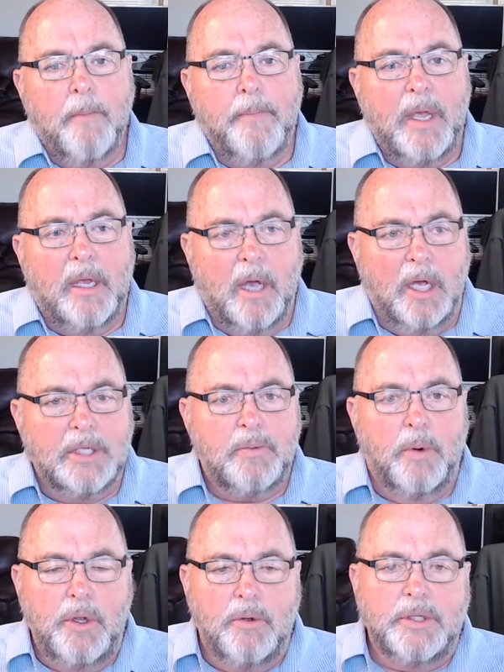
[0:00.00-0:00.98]
because
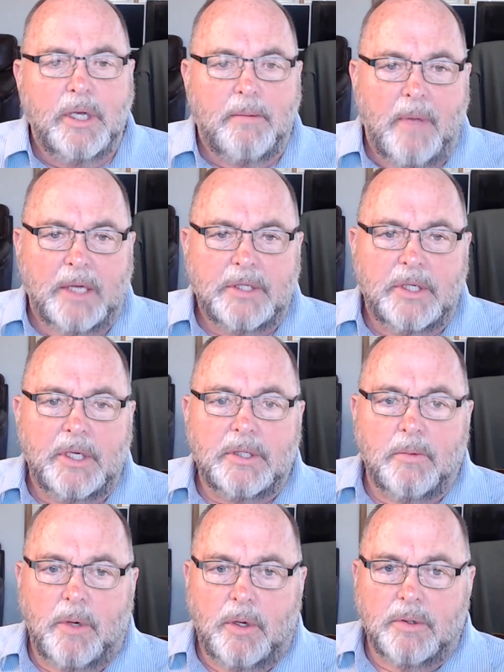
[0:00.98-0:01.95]
we're using messages
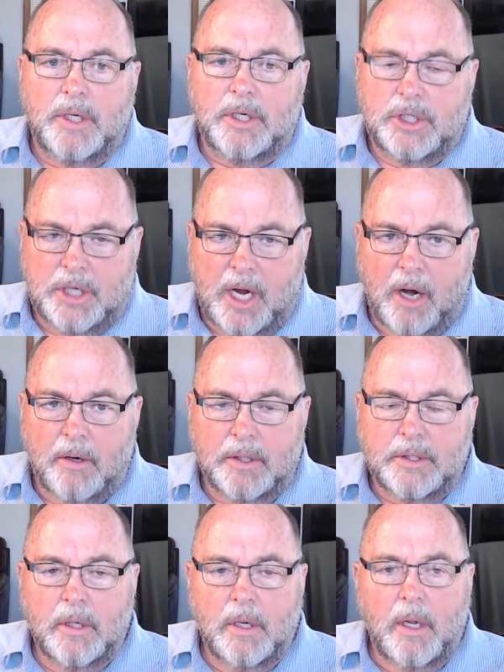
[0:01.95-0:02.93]
and we're using
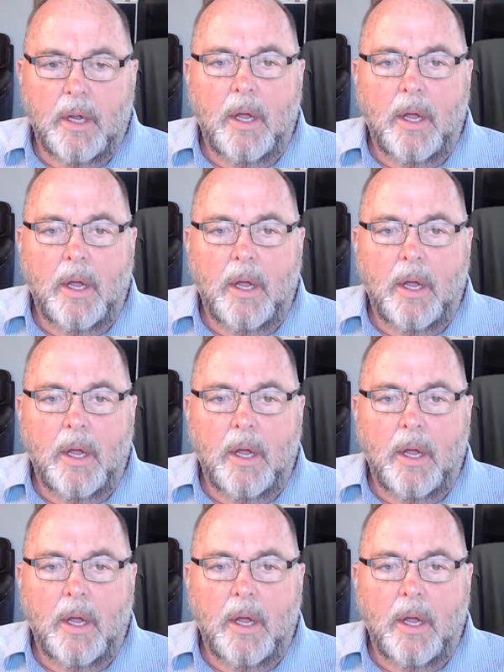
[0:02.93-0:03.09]
shares,